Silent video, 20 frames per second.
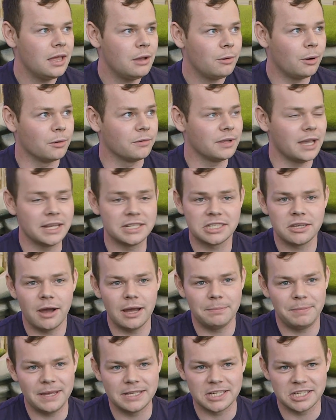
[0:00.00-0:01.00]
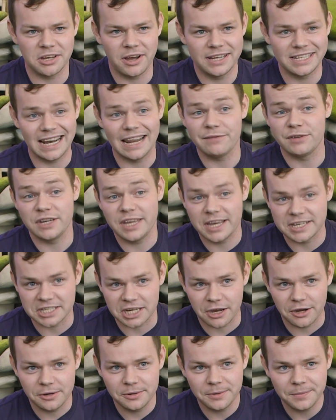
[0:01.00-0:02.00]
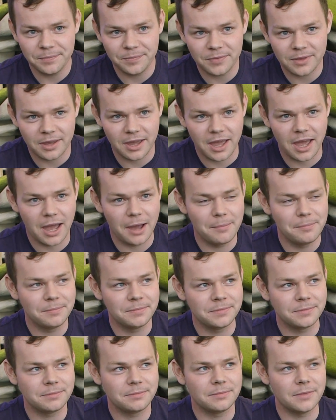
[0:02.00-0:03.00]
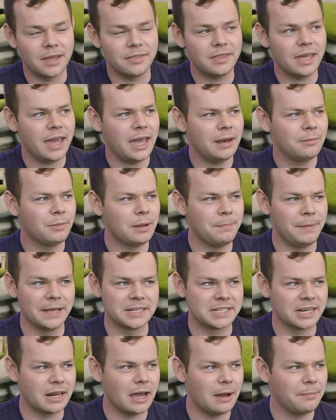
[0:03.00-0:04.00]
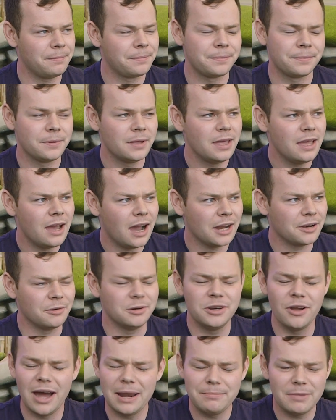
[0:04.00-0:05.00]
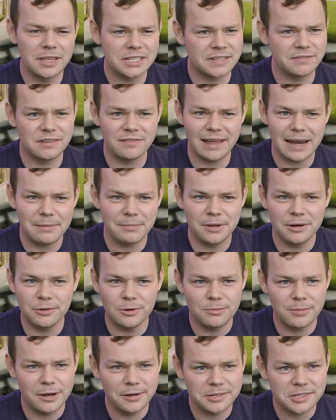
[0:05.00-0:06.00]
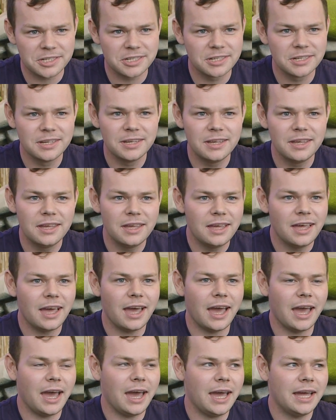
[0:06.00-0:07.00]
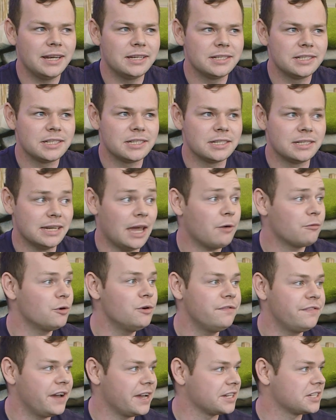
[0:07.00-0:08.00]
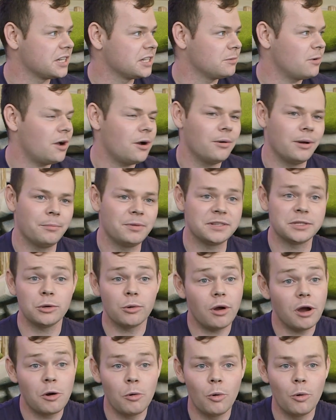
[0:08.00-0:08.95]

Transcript: well, it started being designed 11 years ago, and then we picked it up, I don't know, 9 months of development almost, and now Runefest as well, and we've still got a